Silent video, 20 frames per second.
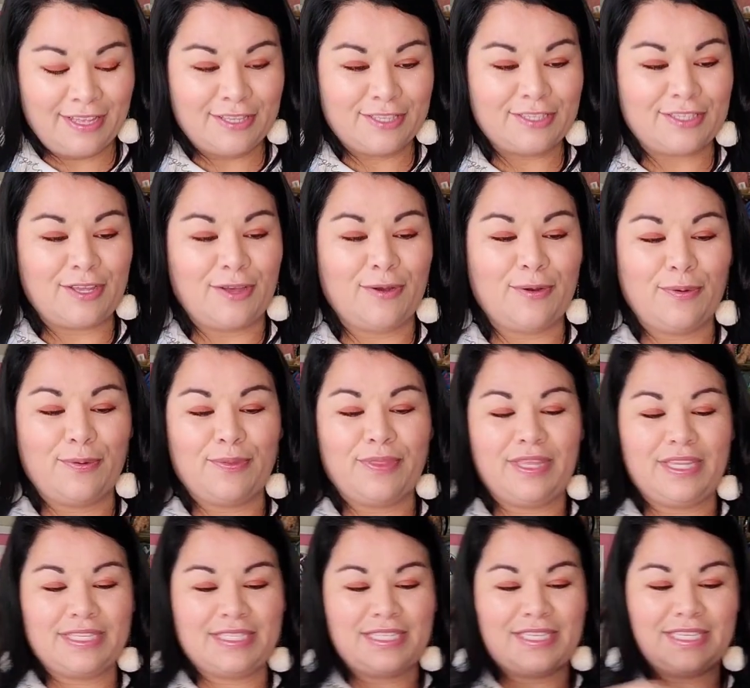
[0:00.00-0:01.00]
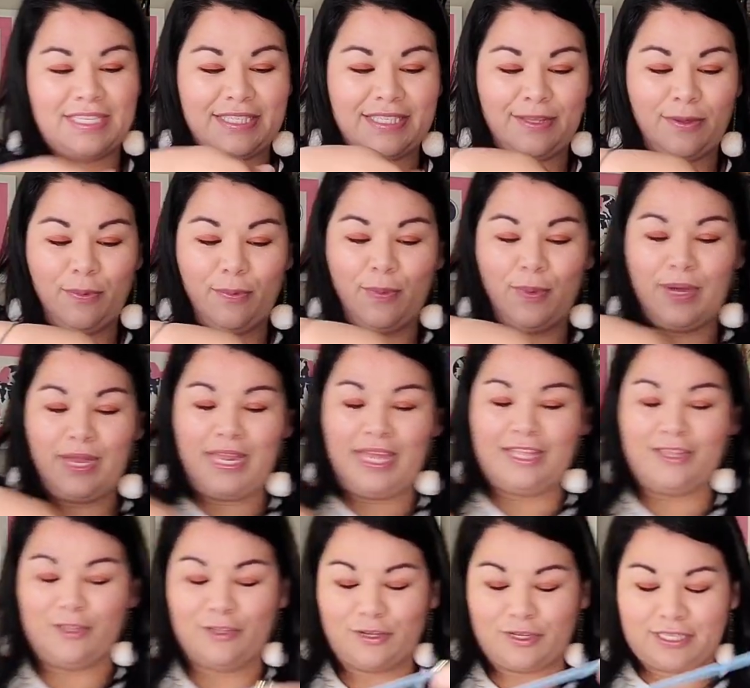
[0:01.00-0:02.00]
So this is what
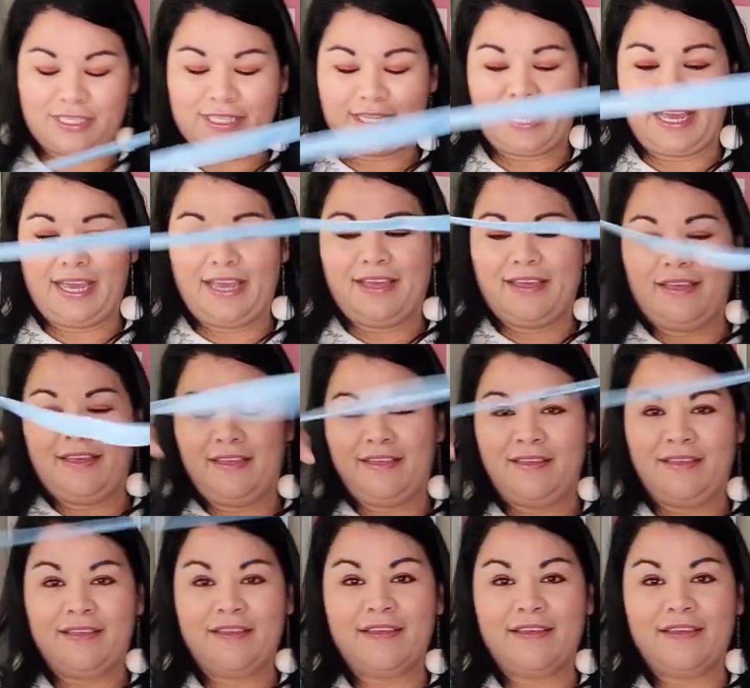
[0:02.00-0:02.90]
it looks like.